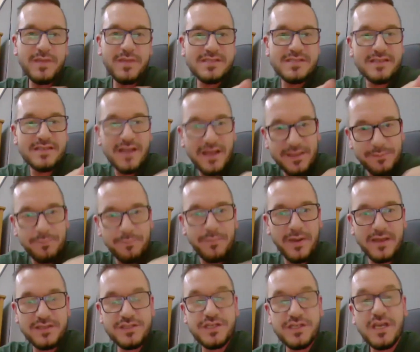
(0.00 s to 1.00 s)
me a slight
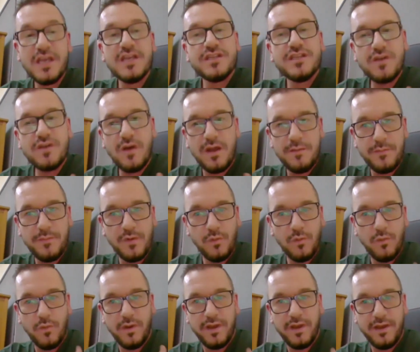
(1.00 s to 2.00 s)
punch. So I'm
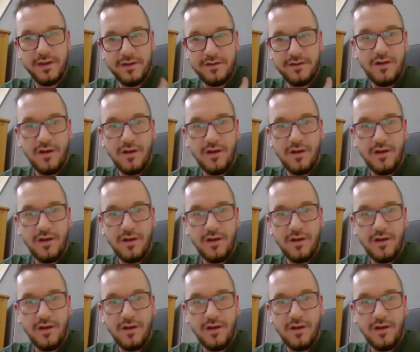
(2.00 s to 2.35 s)
aware